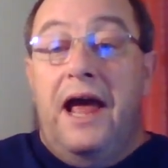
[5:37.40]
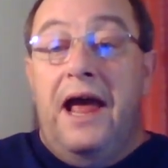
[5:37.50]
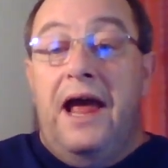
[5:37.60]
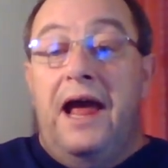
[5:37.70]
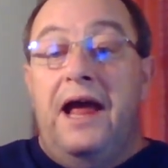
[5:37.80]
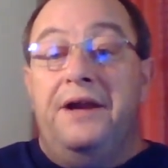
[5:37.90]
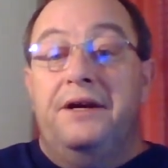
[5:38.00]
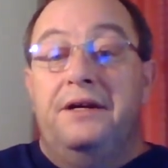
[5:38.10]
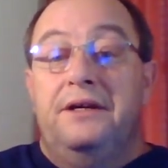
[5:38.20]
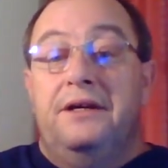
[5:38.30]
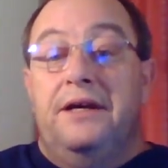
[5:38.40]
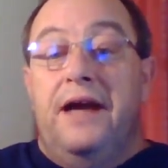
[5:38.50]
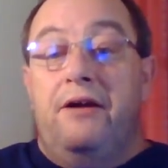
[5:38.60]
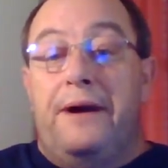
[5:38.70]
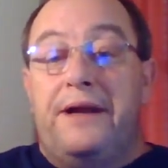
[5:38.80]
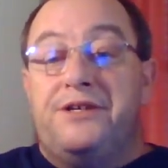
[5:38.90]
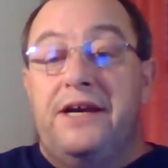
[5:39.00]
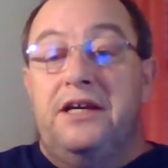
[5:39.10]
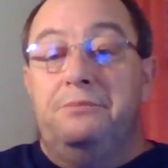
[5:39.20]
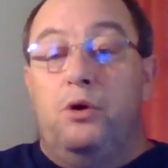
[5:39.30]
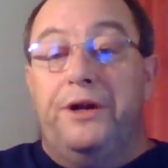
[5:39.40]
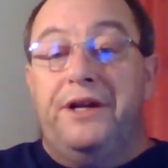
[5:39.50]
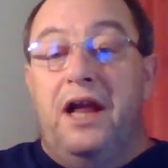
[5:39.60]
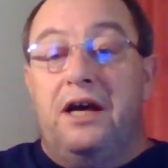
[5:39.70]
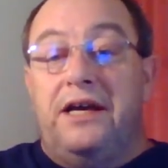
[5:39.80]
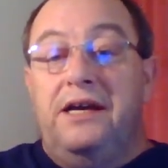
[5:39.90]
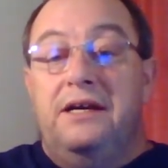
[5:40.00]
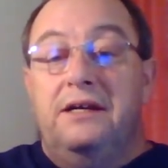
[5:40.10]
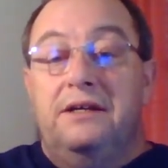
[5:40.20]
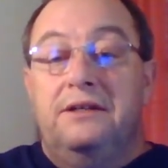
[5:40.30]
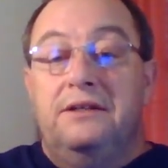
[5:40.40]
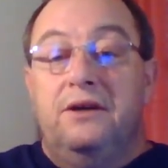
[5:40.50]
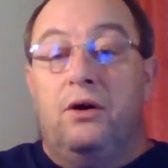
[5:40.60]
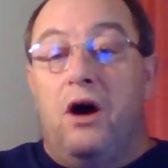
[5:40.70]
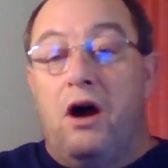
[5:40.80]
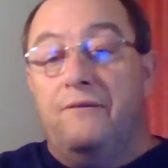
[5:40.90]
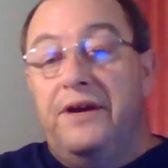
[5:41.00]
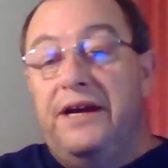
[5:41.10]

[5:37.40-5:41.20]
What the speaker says: And everybody say good morning to Lucky or